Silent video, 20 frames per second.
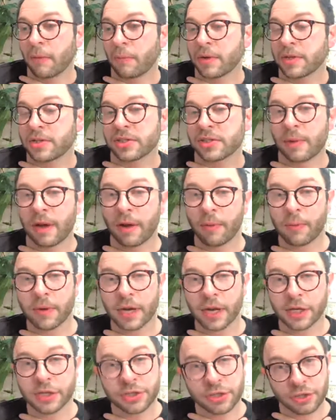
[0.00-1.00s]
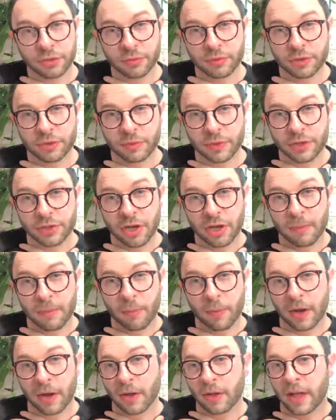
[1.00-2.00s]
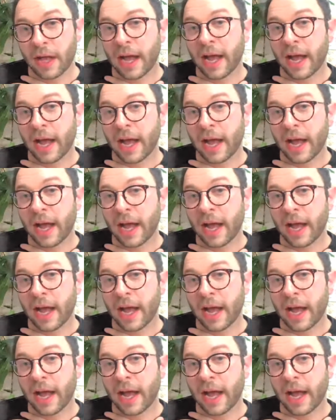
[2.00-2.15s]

Which is why when I do a job well,